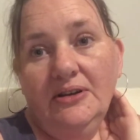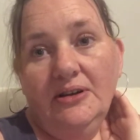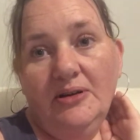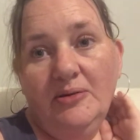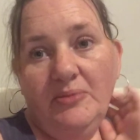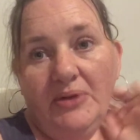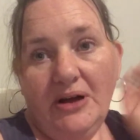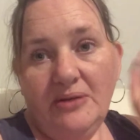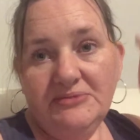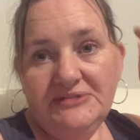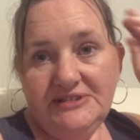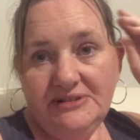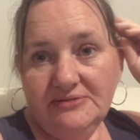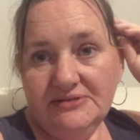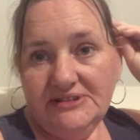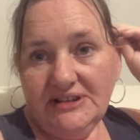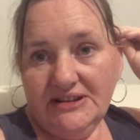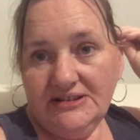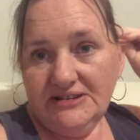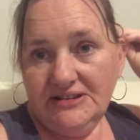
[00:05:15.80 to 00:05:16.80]
but I'm still
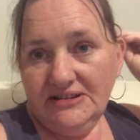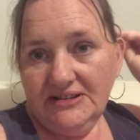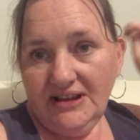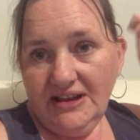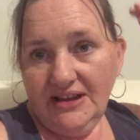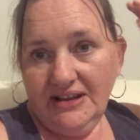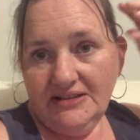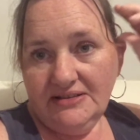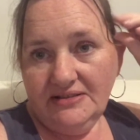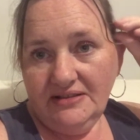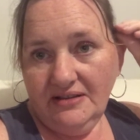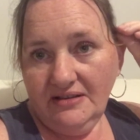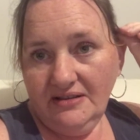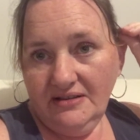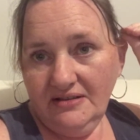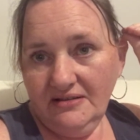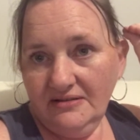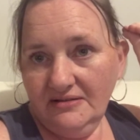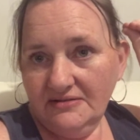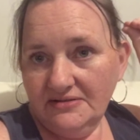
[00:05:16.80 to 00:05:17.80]
sending theirs.
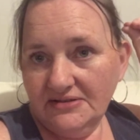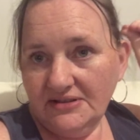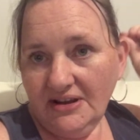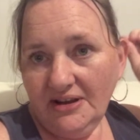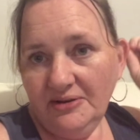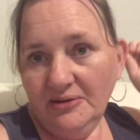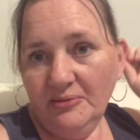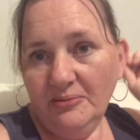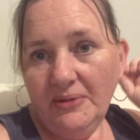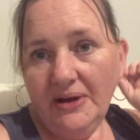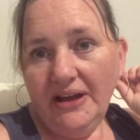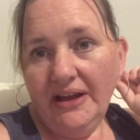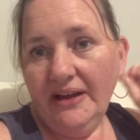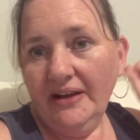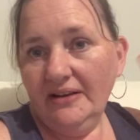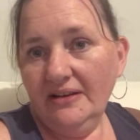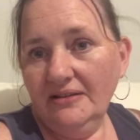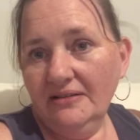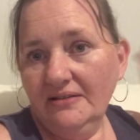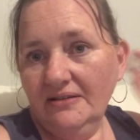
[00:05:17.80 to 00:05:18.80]
What's going on with my hair?
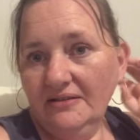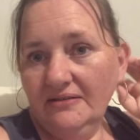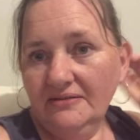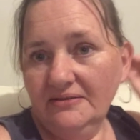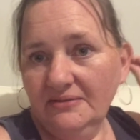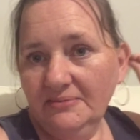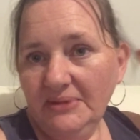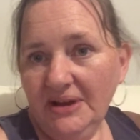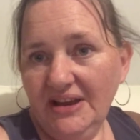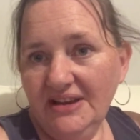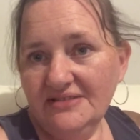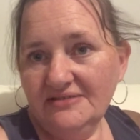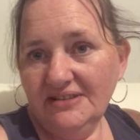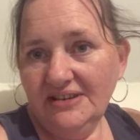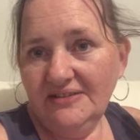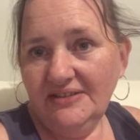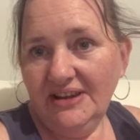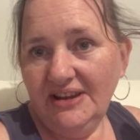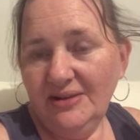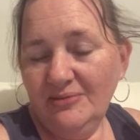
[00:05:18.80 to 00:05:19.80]
Look, oh, my hair's not
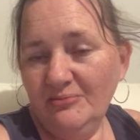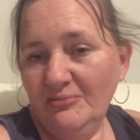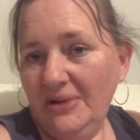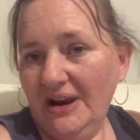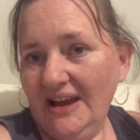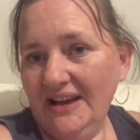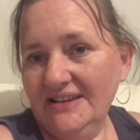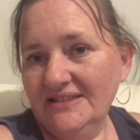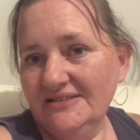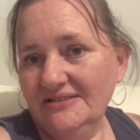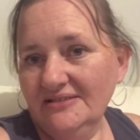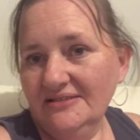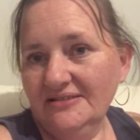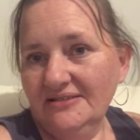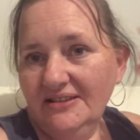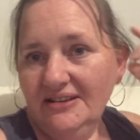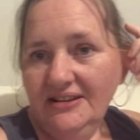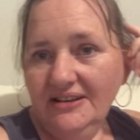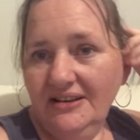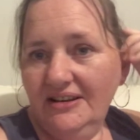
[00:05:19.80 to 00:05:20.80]
even in place. Look,
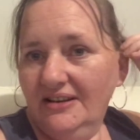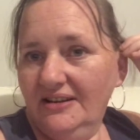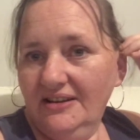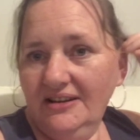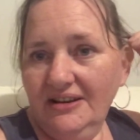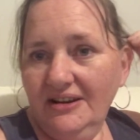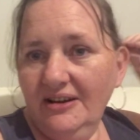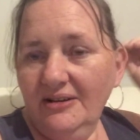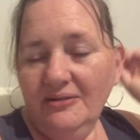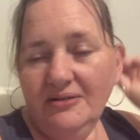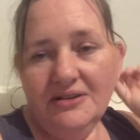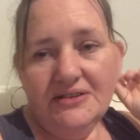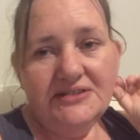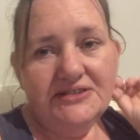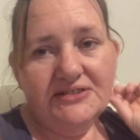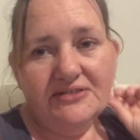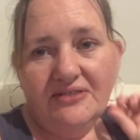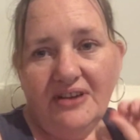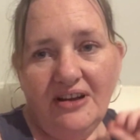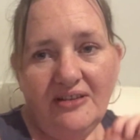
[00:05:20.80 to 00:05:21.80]
what a
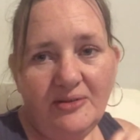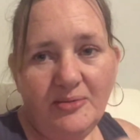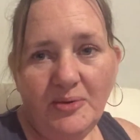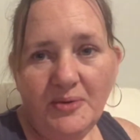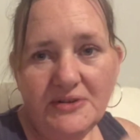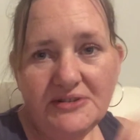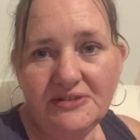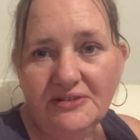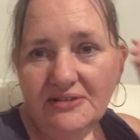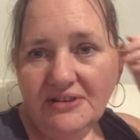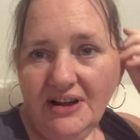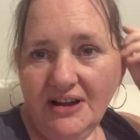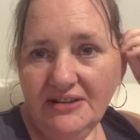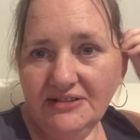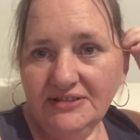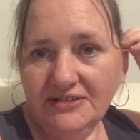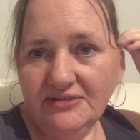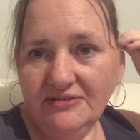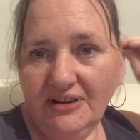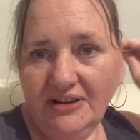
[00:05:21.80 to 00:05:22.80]
scruff. I'm always looking like a
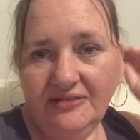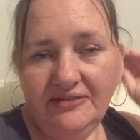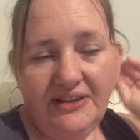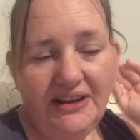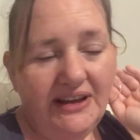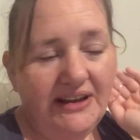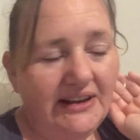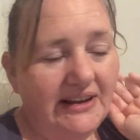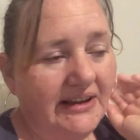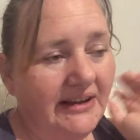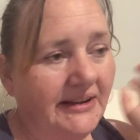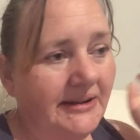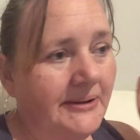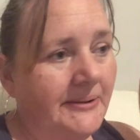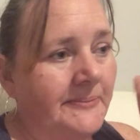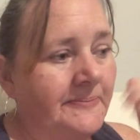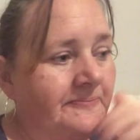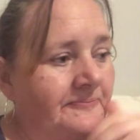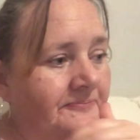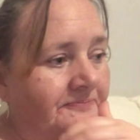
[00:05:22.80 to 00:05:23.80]
scruff lately.
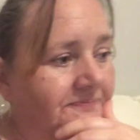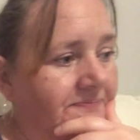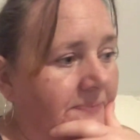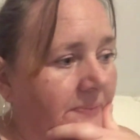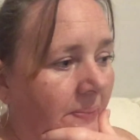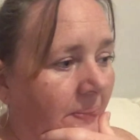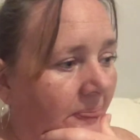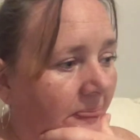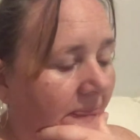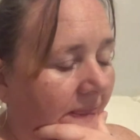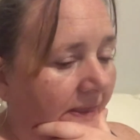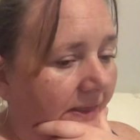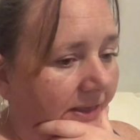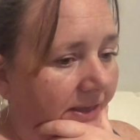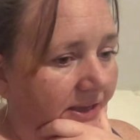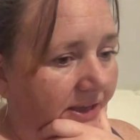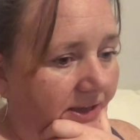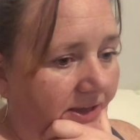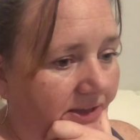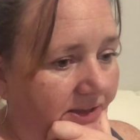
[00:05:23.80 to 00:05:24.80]

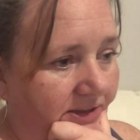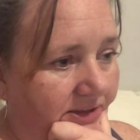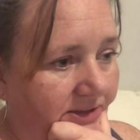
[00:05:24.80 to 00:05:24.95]
Yeah.